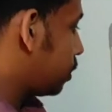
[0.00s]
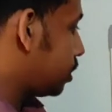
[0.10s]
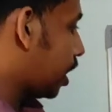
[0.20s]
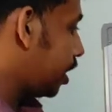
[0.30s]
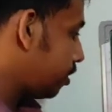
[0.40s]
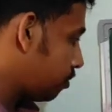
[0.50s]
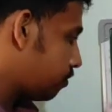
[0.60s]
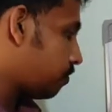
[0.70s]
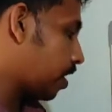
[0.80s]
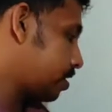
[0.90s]

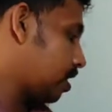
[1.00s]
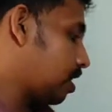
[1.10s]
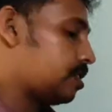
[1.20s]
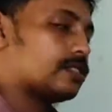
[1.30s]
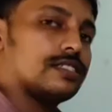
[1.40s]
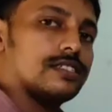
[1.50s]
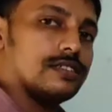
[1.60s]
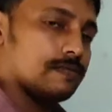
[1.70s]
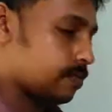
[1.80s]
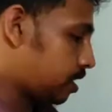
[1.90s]
Dinoflagellates,
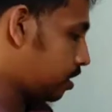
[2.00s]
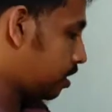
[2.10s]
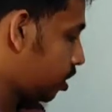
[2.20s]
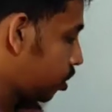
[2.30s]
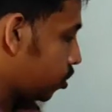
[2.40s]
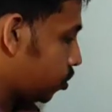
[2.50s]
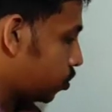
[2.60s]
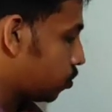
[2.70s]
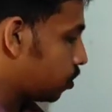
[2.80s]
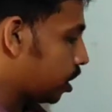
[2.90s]
then
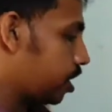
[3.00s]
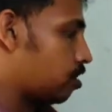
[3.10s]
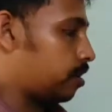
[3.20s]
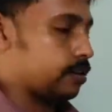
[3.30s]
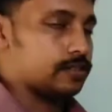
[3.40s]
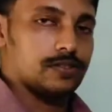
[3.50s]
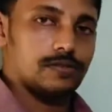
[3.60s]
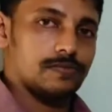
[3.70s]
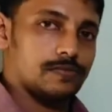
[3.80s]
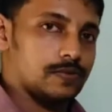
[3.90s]
euglenoids.
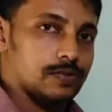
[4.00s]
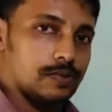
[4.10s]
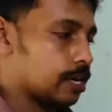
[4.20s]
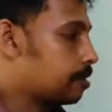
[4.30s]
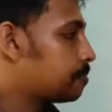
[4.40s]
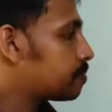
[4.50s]
Okay.